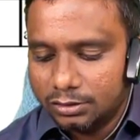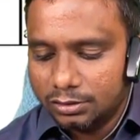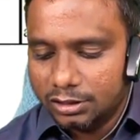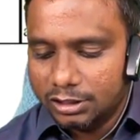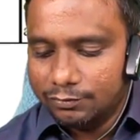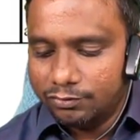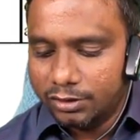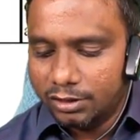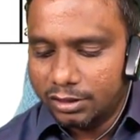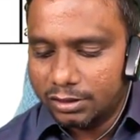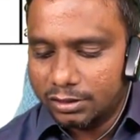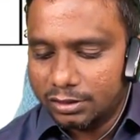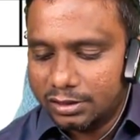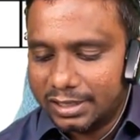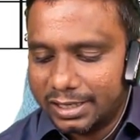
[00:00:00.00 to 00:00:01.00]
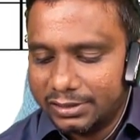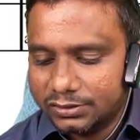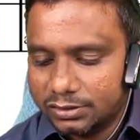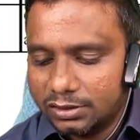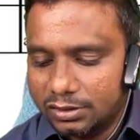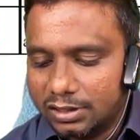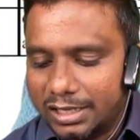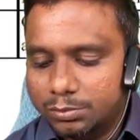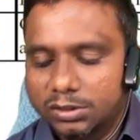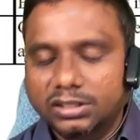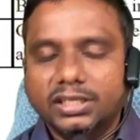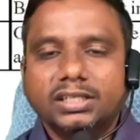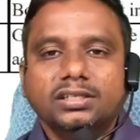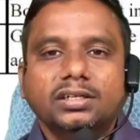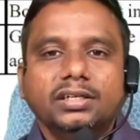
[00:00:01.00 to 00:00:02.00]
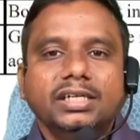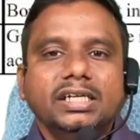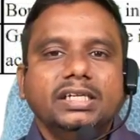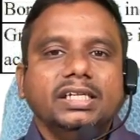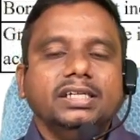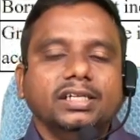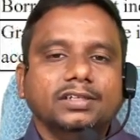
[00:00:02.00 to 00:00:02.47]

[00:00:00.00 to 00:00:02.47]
deferred tax liability DT.